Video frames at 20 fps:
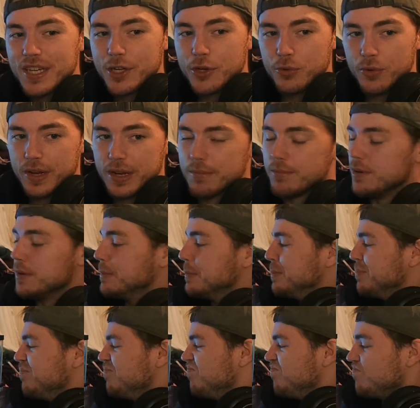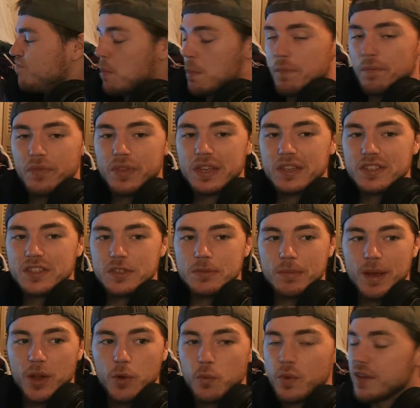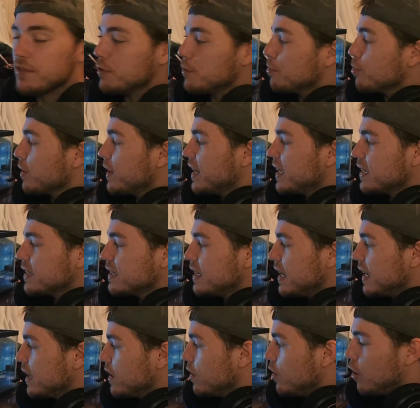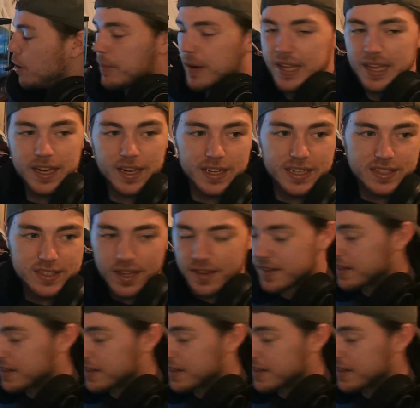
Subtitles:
crib. This is my Weevil breeding tank. Oh my god, he's on the